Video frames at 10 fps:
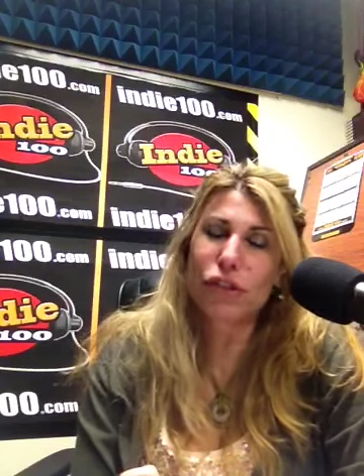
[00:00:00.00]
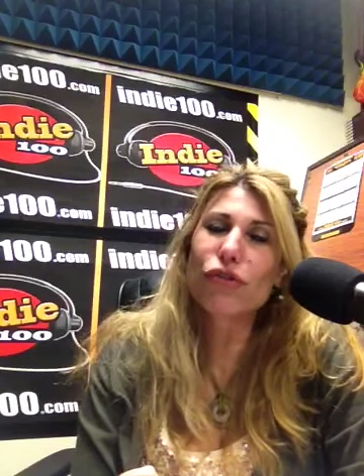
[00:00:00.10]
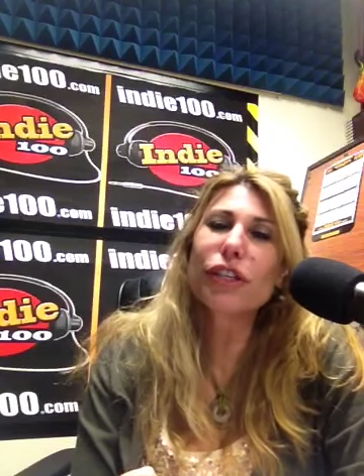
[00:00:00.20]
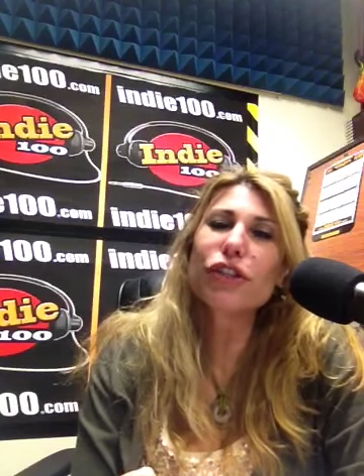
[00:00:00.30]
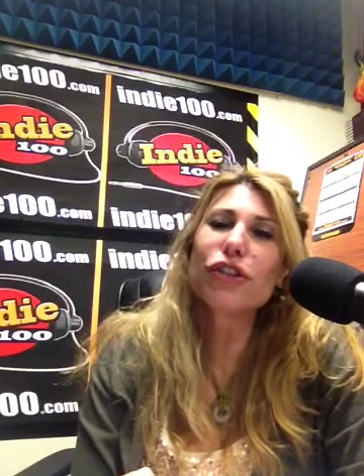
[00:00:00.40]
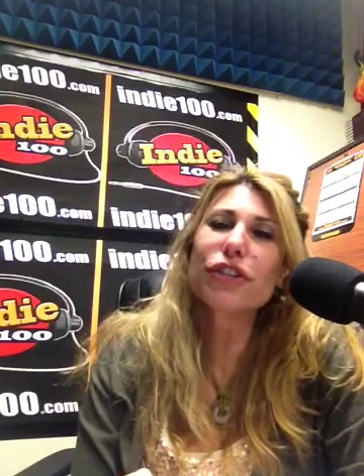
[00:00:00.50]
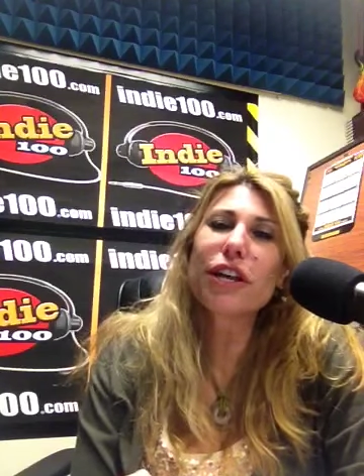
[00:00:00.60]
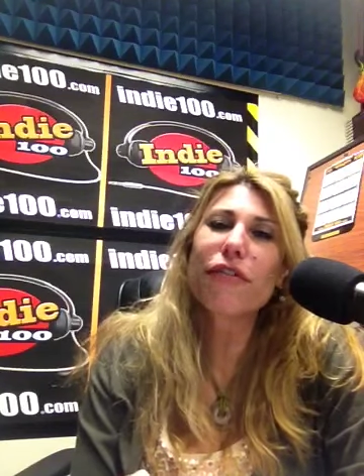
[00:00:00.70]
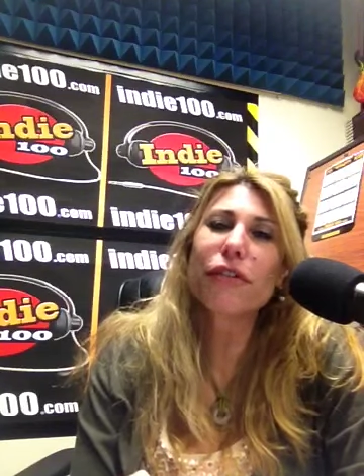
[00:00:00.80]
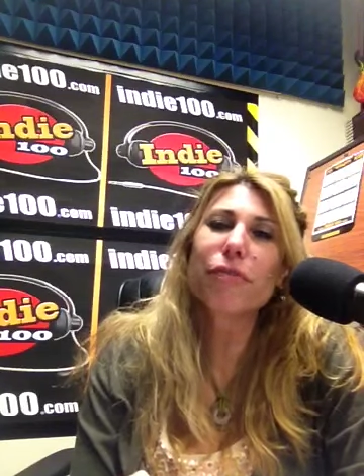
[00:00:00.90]
Trust
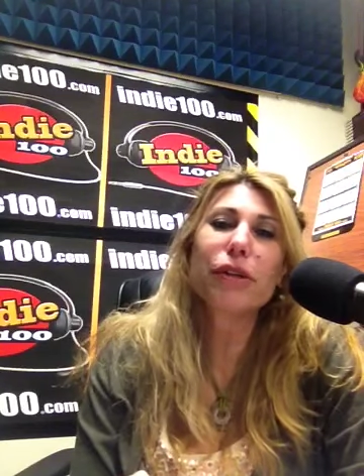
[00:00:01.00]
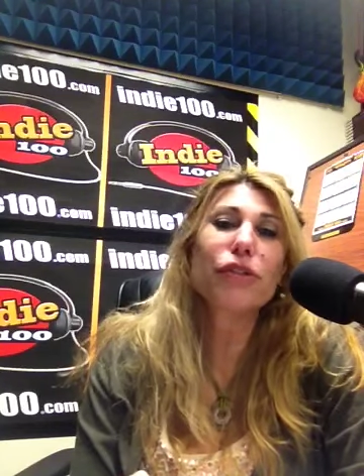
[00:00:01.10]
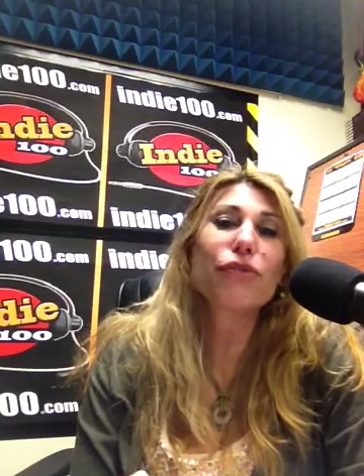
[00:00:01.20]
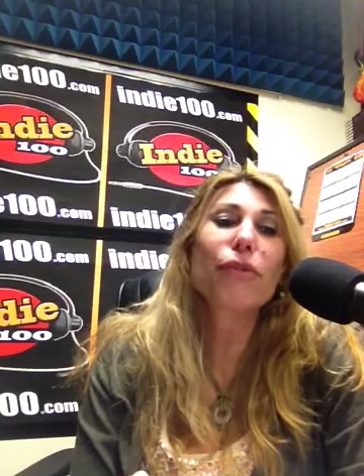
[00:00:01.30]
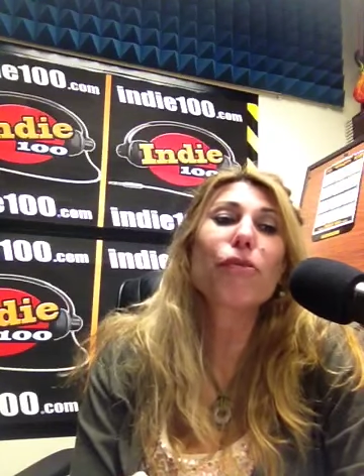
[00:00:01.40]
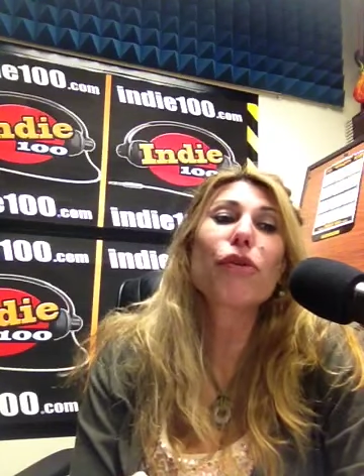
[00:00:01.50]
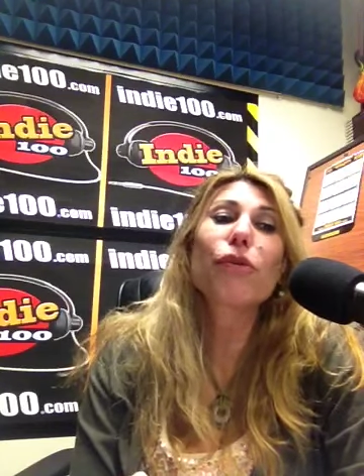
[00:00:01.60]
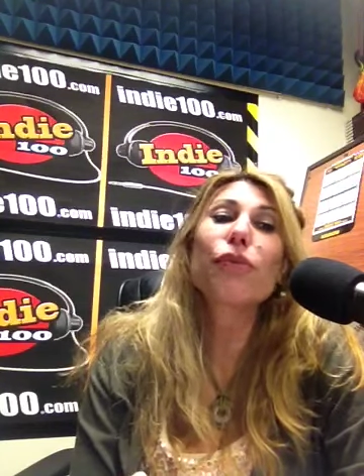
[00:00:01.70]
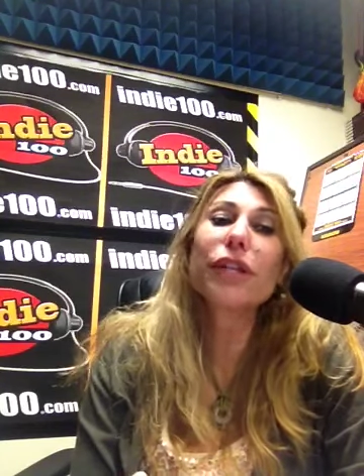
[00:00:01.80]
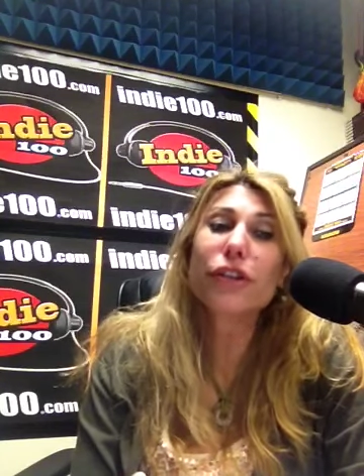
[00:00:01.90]
yourself and build a rapport
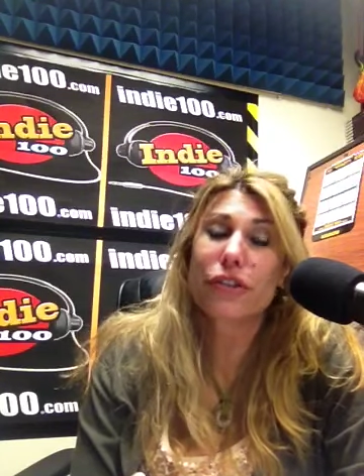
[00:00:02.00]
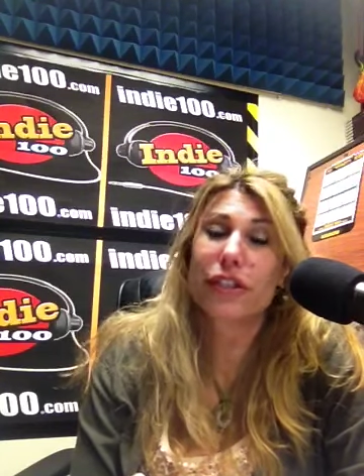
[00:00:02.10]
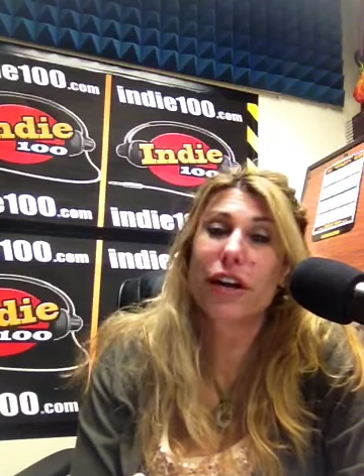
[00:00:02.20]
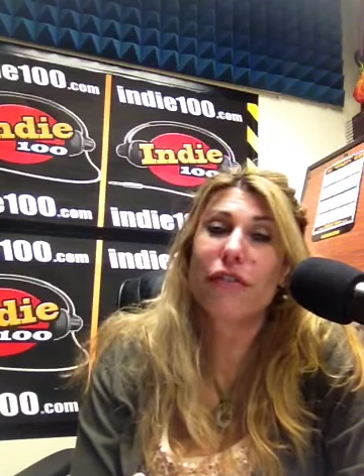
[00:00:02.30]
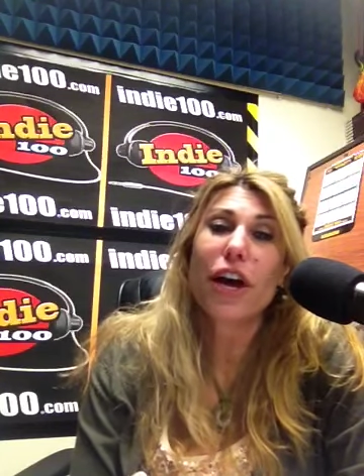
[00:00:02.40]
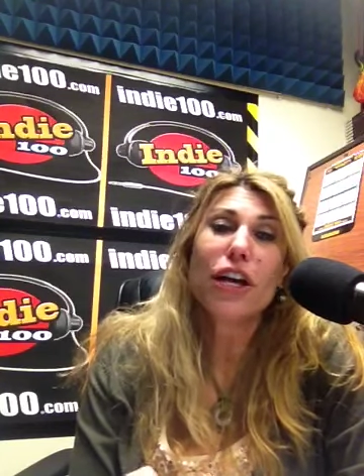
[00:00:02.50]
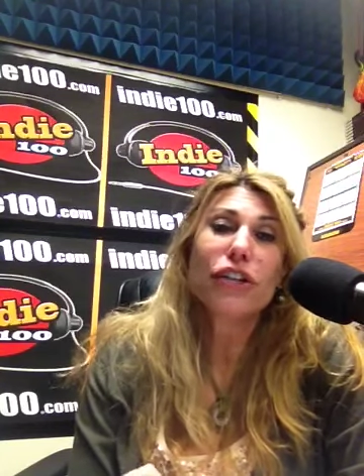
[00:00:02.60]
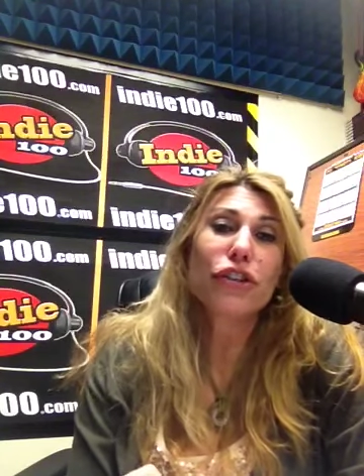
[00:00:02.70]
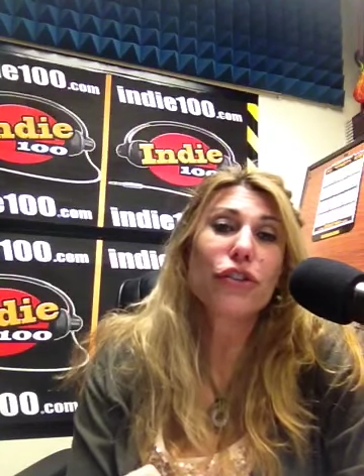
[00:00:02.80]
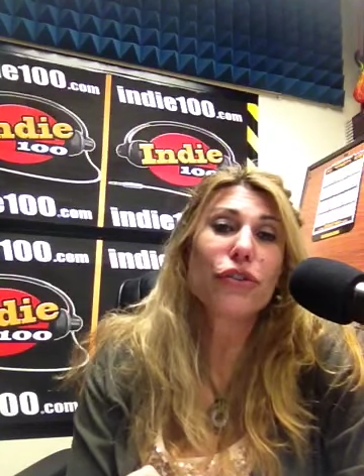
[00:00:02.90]
with yourself
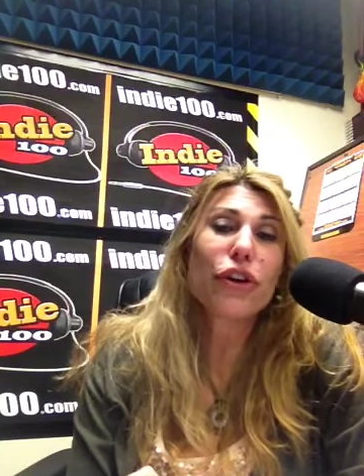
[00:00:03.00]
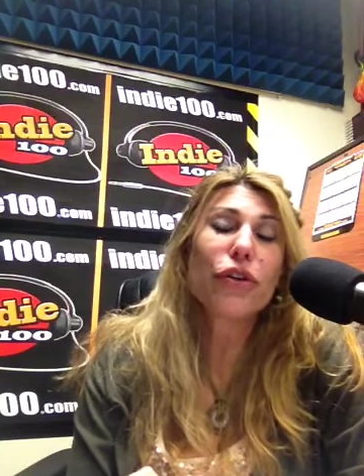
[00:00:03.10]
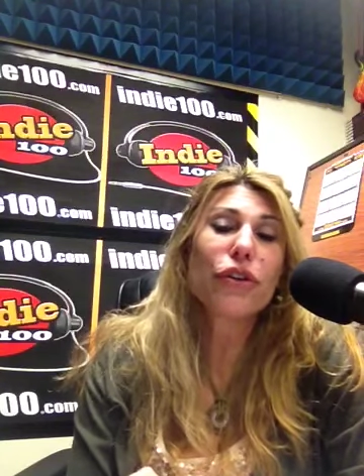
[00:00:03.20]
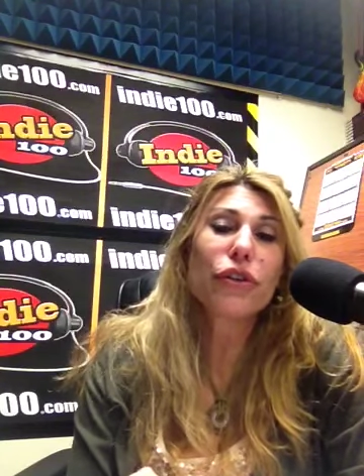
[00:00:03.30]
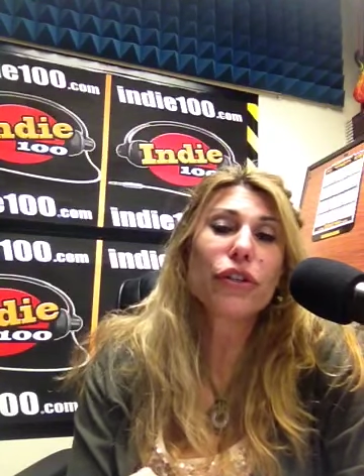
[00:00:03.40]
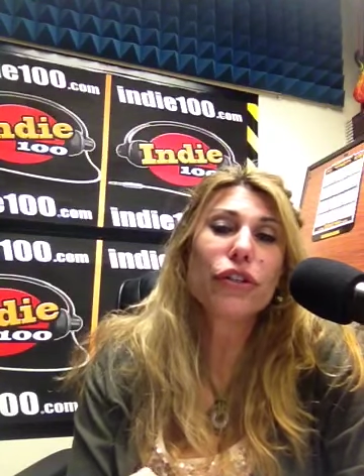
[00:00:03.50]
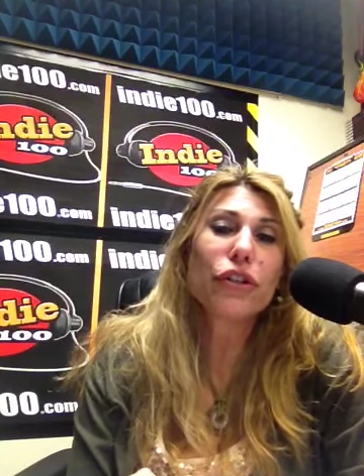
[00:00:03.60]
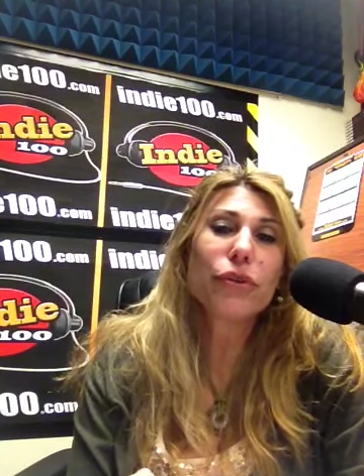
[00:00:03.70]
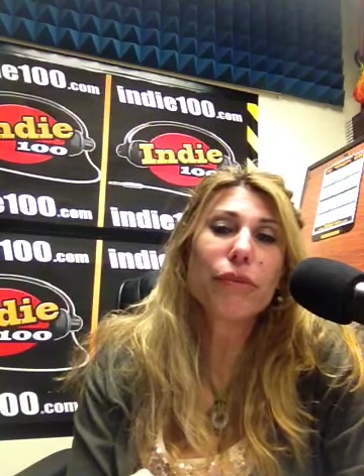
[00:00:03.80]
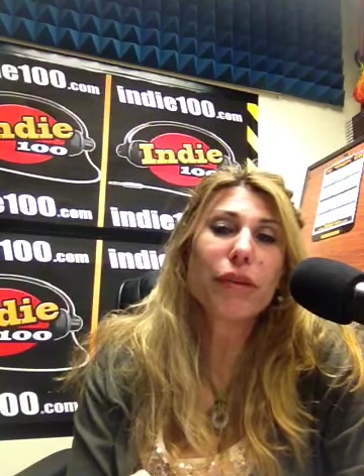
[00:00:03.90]
so you know you can do and